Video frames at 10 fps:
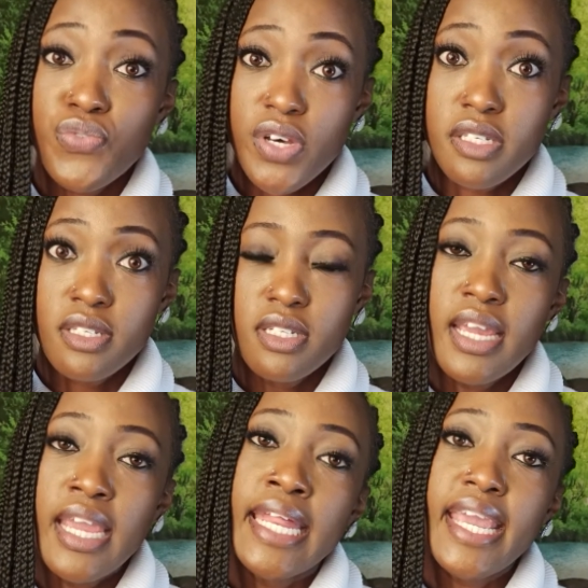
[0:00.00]
first,
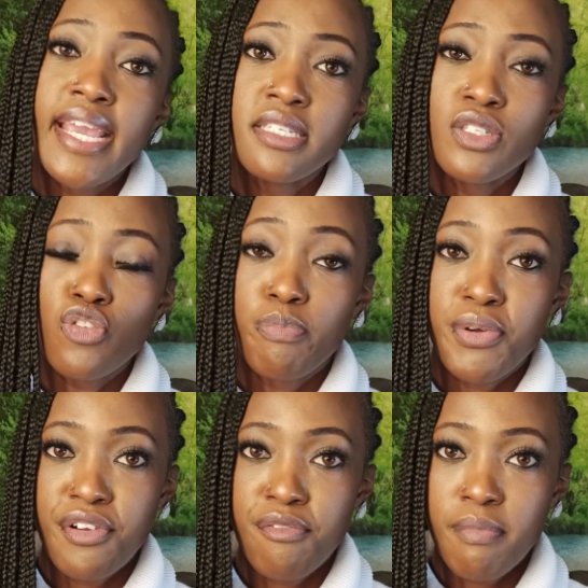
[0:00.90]
in cases of
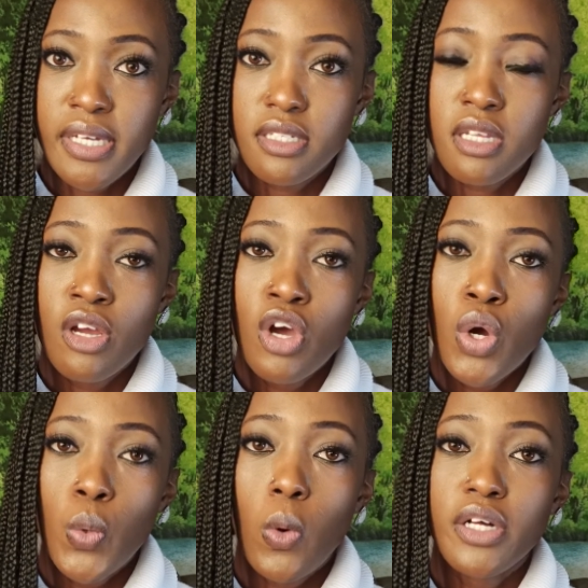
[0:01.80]
bereavement,
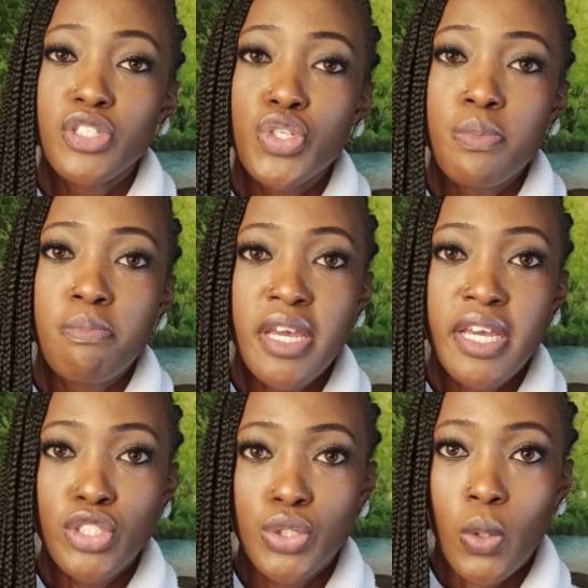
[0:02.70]
we want to
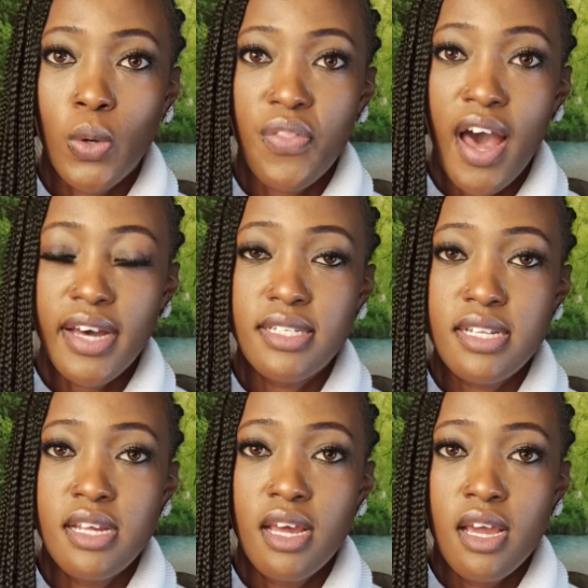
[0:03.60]
make sure that
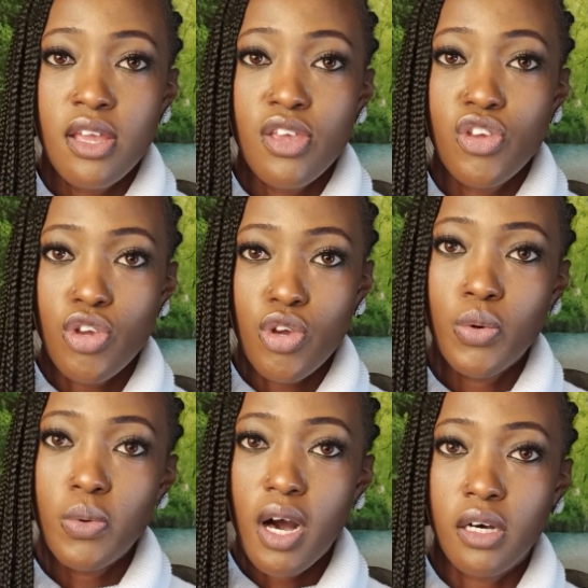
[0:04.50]

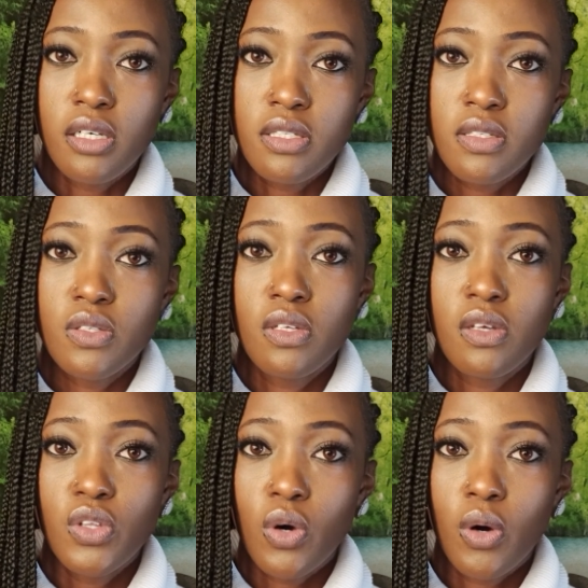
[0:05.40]
you, as
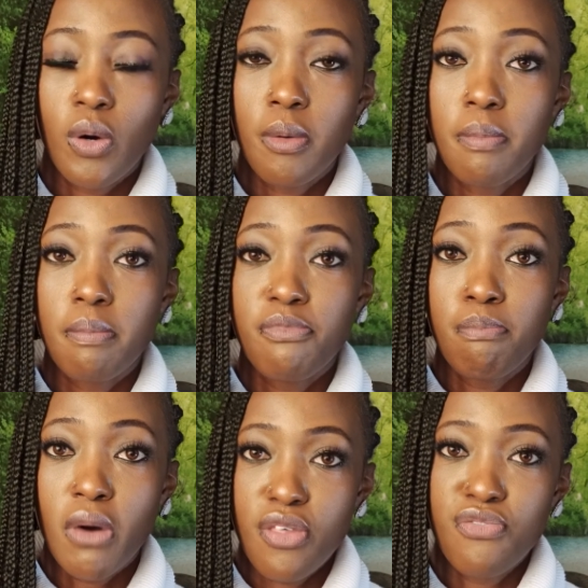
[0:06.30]
the
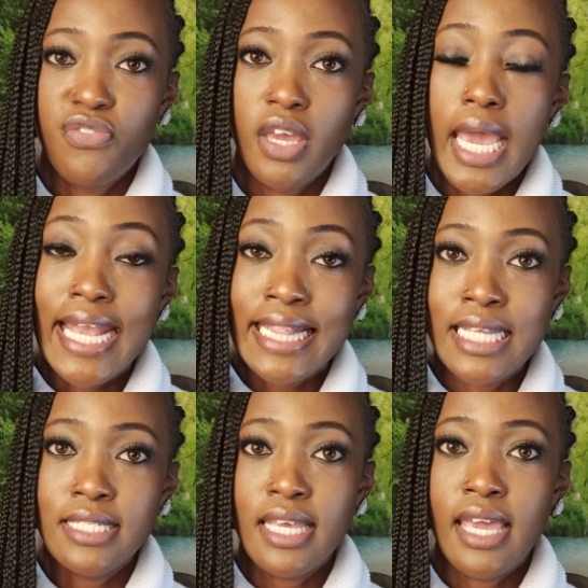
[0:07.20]
mother figure in
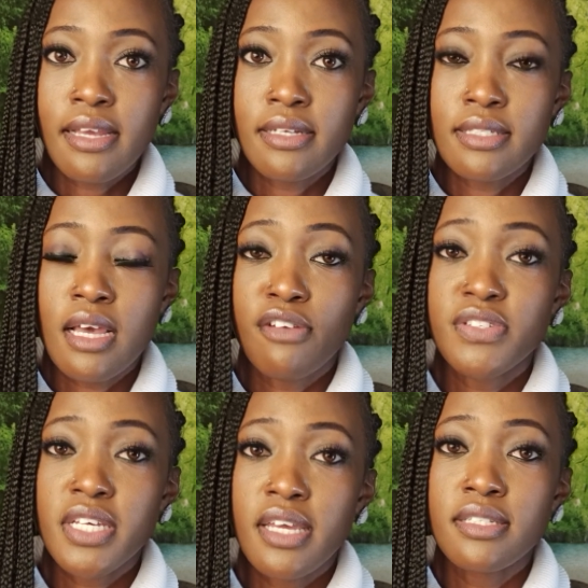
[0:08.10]
this case, have
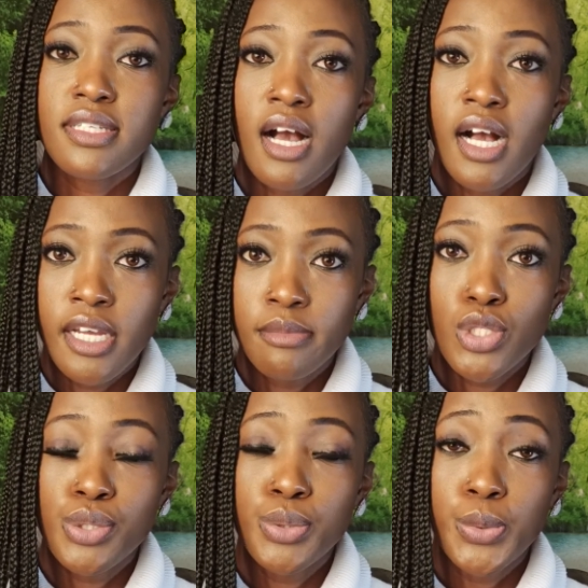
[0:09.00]
taken time
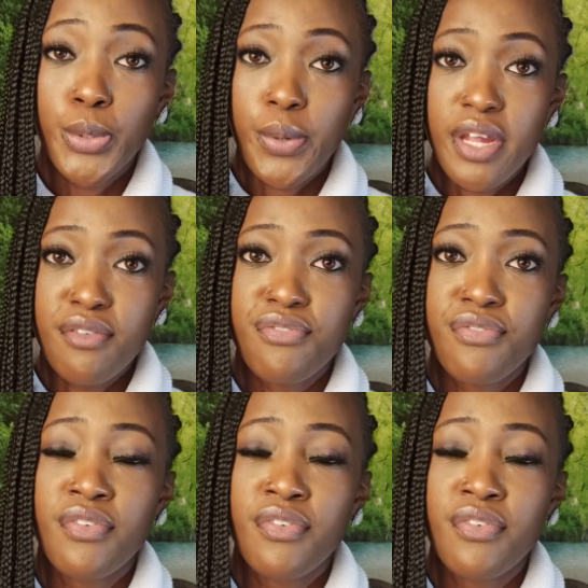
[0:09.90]
to grieve